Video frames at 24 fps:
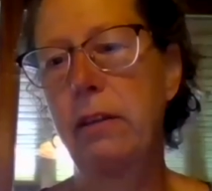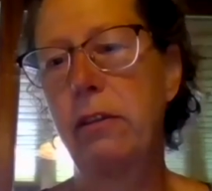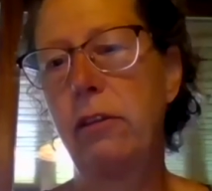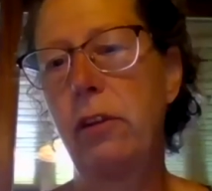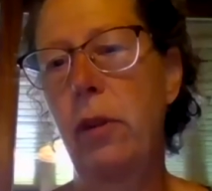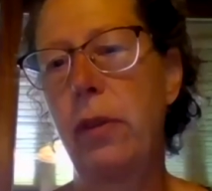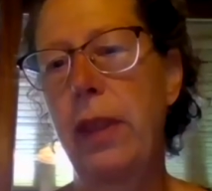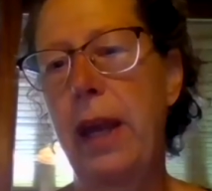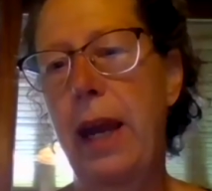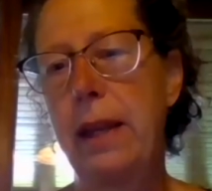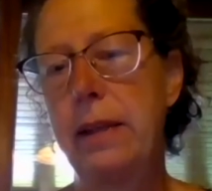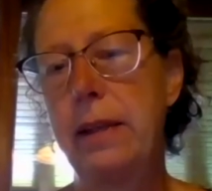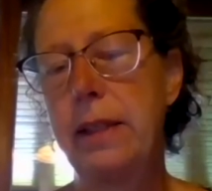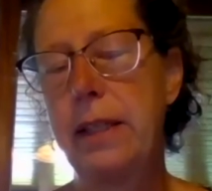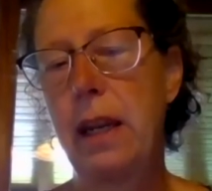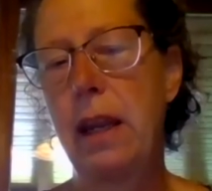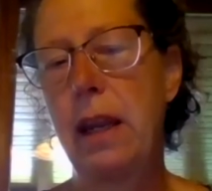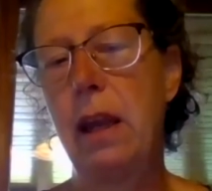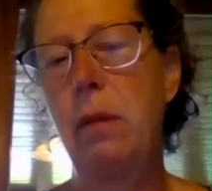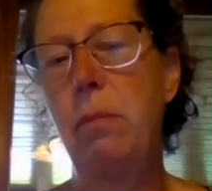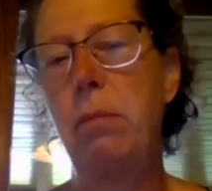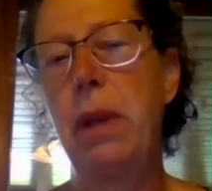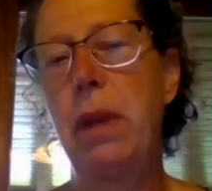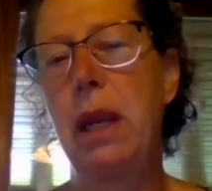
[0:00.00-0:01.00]
So that
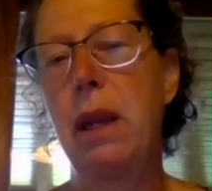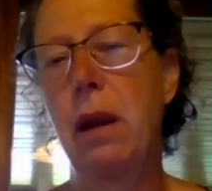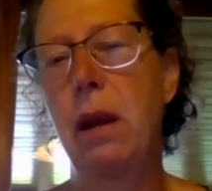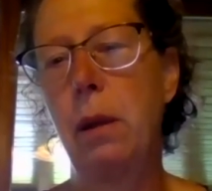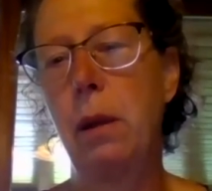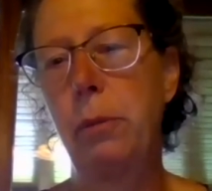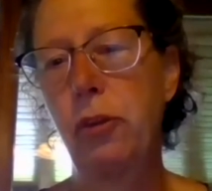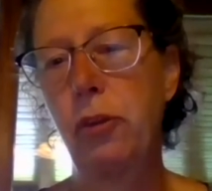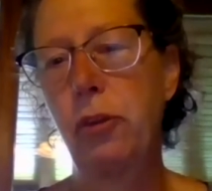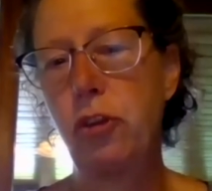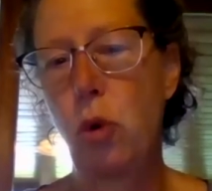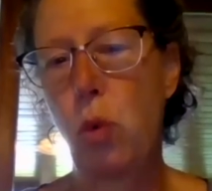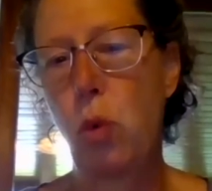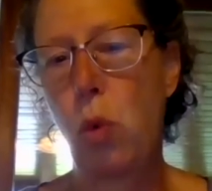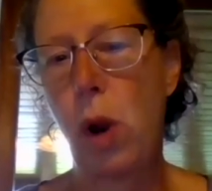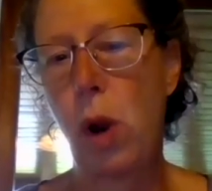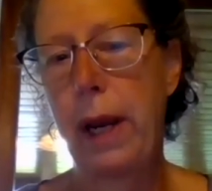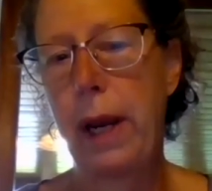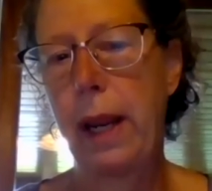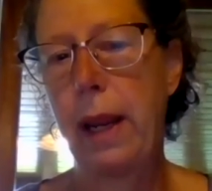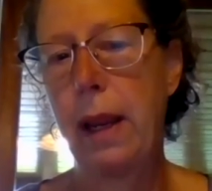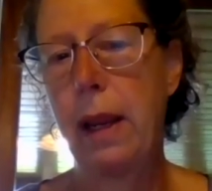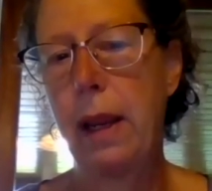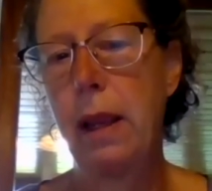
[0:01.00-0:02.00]
10 becomes
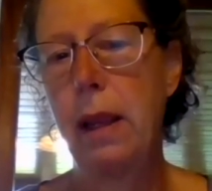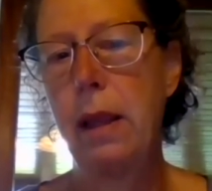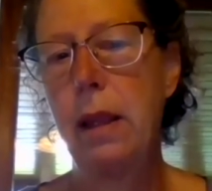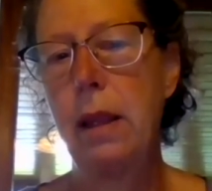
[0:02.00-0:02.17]
20.